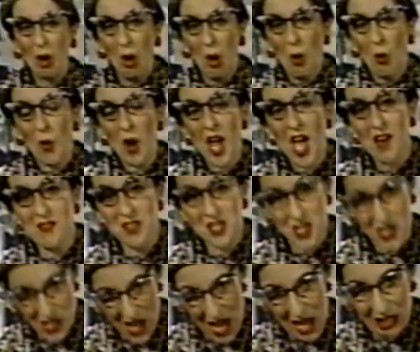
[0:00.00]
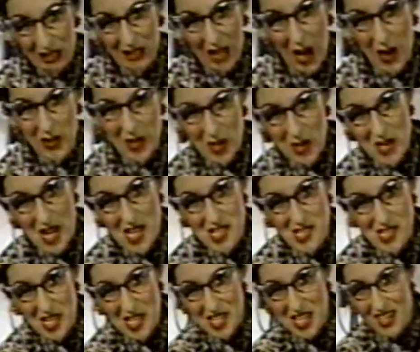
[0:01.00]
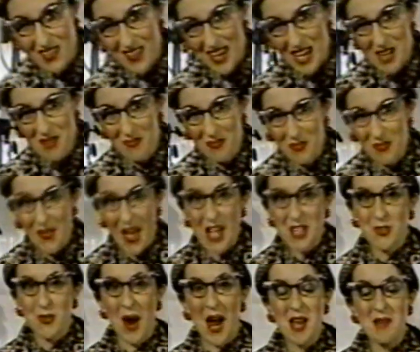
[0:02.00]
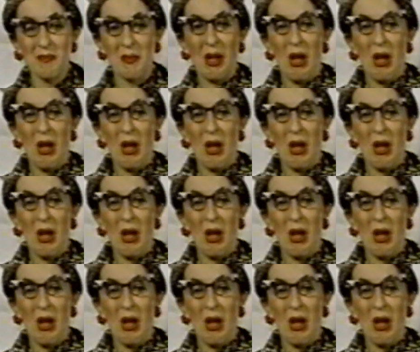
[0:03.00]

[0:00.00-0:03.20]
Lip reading: we're having a sale down here at SCTV. That's right.